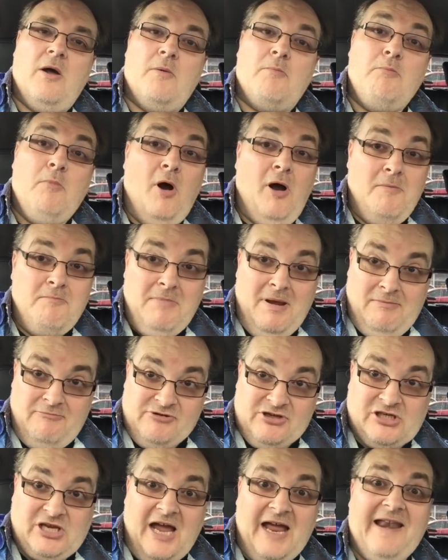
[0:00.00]
My
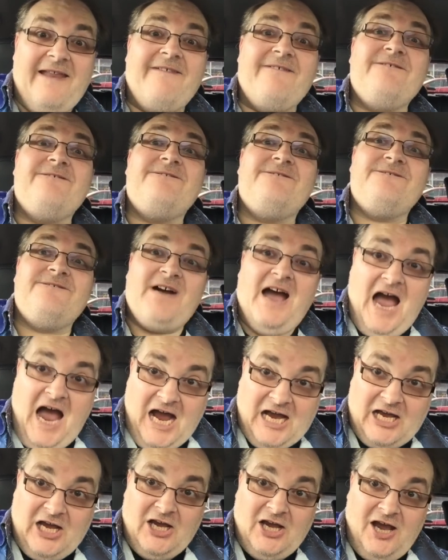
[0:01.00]
memory's going to
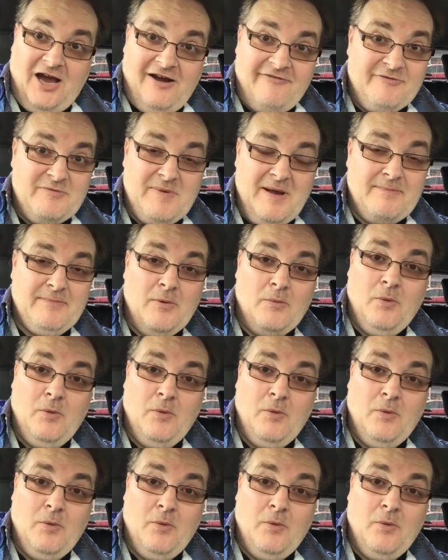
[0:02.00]
fuck. I can't remember